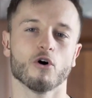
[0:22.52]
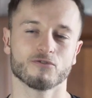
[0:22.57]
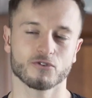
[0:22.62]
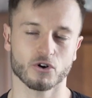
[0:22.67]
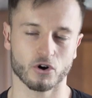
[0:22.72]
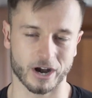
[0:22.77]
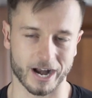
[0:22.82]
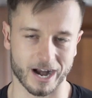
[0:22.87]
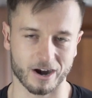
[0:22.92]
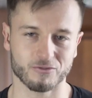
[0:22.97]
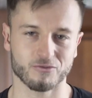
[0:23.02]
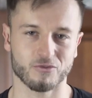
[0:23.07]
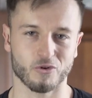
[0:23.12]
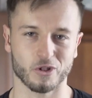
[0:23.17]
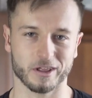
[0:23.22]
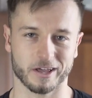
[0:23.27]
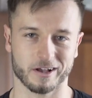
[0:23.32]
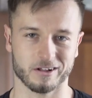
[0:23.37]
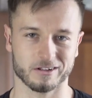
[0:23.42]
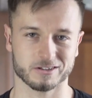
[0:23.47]
of your hair
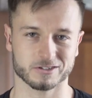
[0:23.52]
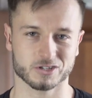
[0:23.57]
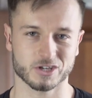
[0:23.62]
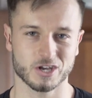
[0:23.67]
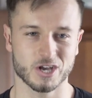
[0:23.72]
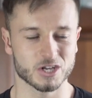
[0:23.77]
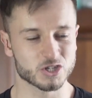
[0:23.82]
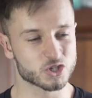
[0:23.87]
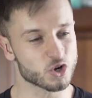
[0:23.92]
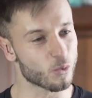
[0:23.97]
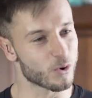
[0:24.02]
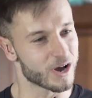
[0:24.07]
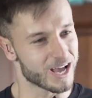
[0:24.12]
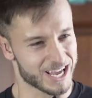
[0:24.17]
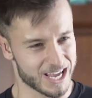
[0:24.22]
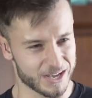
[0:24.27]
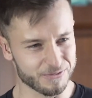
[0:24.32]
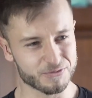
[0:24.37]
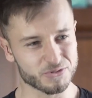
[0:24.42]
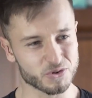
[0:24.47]
follicles. So
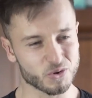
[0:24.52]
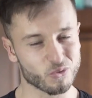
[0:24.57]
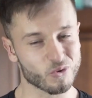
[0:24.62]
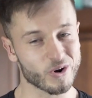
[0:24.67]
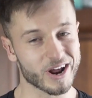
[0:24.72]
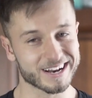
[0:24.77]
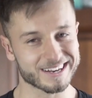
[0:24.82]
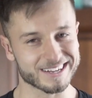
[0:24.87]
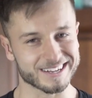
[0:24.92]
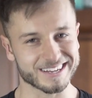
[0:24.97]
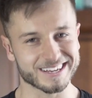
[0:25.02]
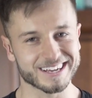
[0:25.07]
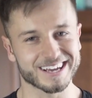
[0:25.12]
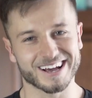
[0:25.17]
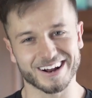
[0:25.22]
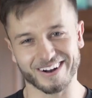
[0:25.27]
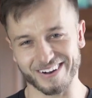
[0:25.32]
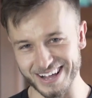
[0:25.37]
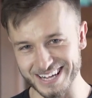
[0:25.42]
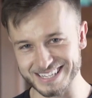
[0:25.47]
if you're
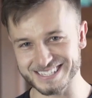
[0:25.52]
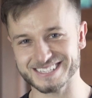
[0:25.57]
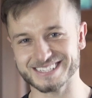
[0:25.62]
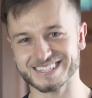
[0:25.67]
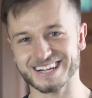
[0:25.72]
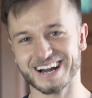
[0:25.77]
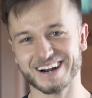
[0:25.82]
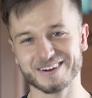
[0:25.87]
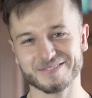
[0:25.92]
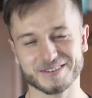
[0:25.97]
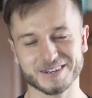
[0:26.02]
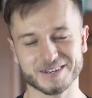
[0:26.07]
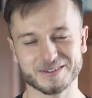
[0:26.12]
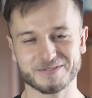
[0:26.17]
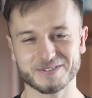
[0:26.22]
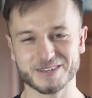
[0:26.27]
ready, let's start with the